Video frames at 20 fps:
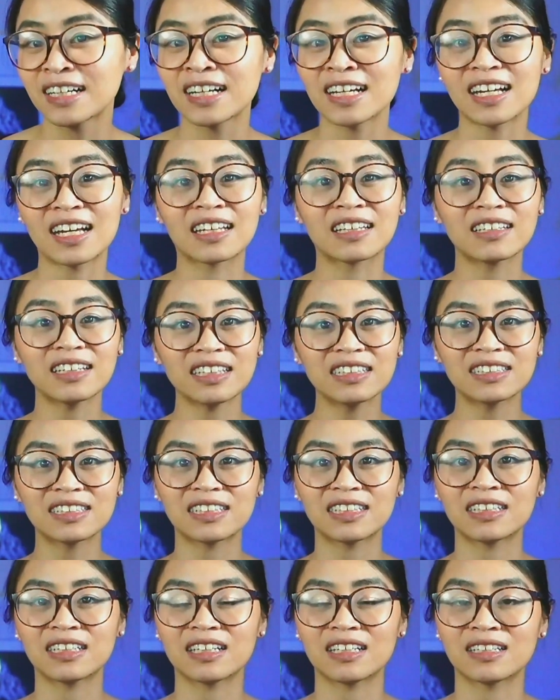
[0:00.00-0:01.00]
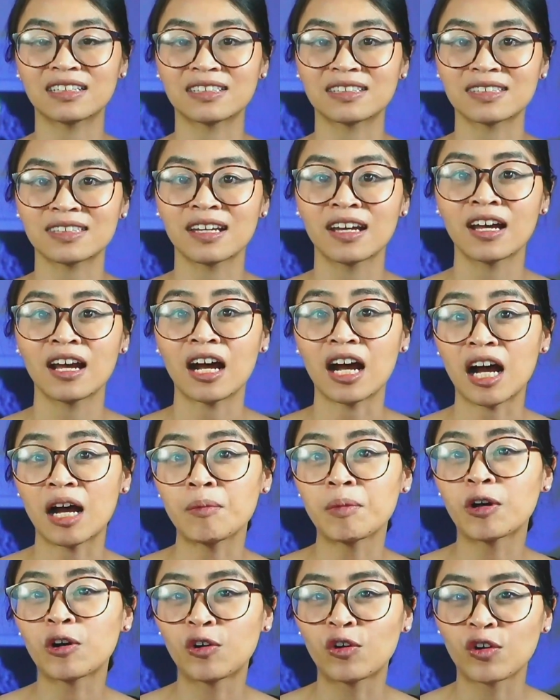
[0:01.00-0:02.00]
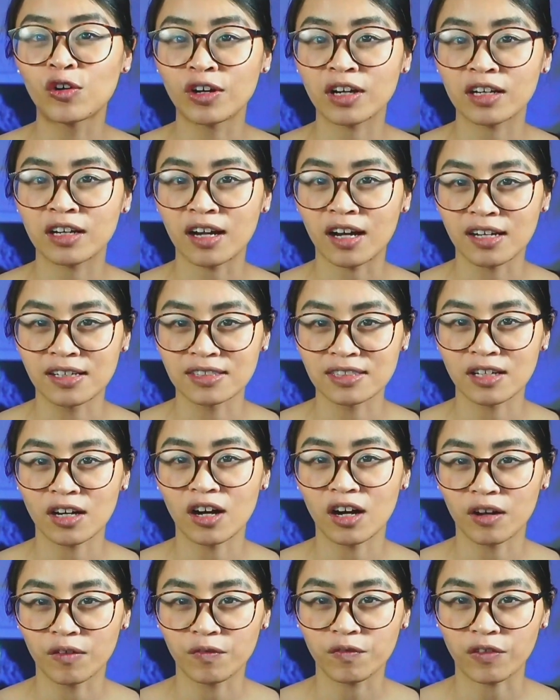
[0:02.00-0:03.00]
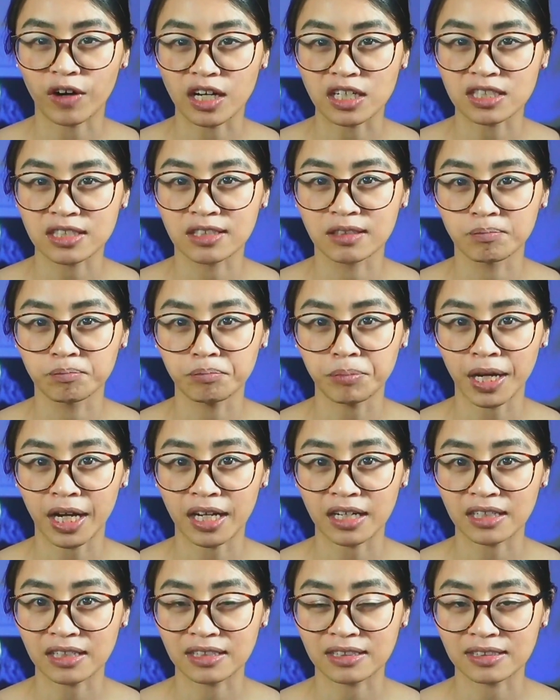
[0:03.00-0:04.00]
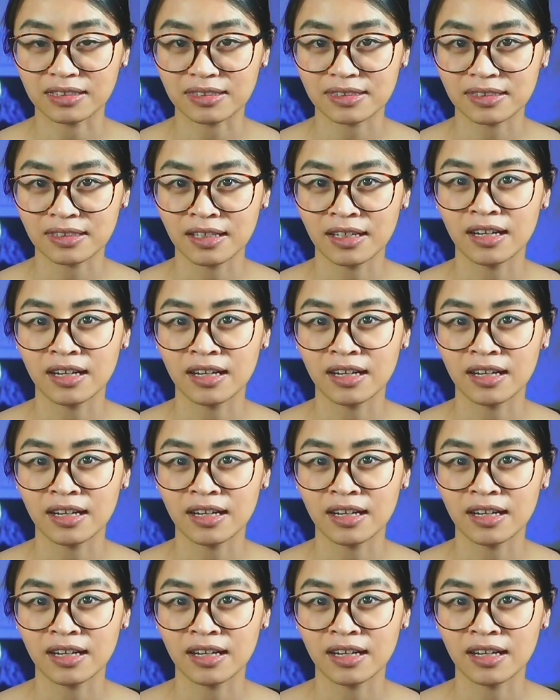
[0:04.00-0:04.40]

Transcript: And LinkedIn is I'm an organizer of fried chicken parties.